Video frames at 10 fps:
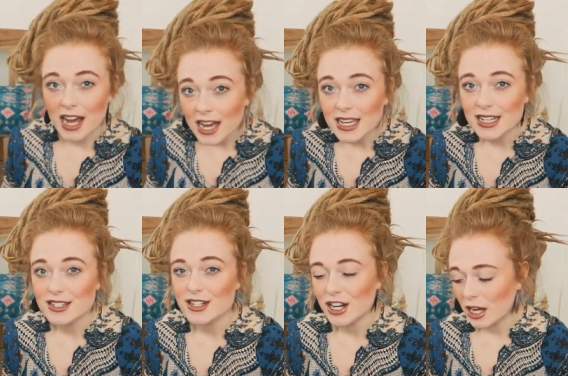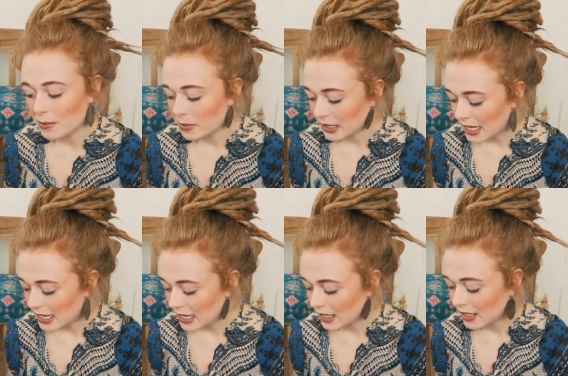I ended up
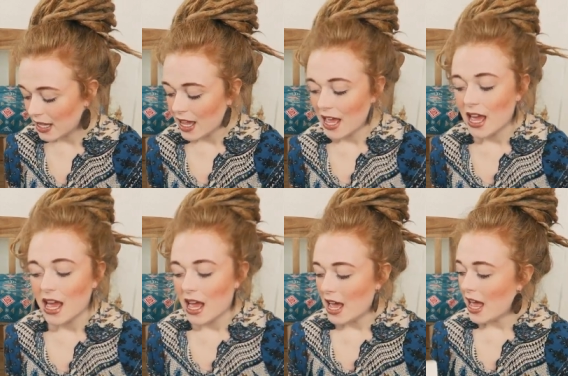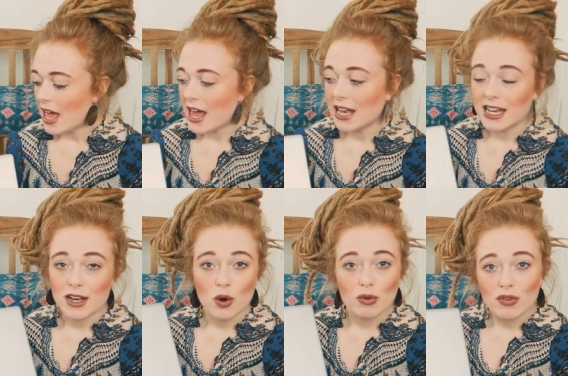getting a
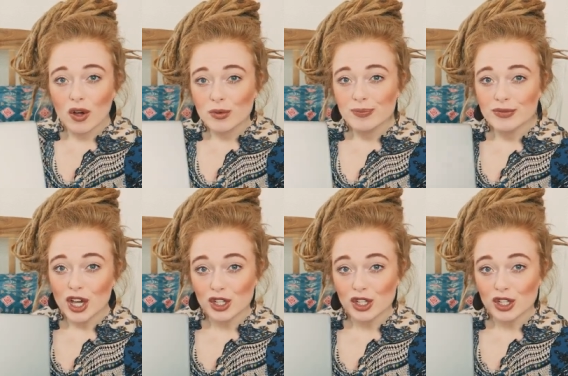Lenovo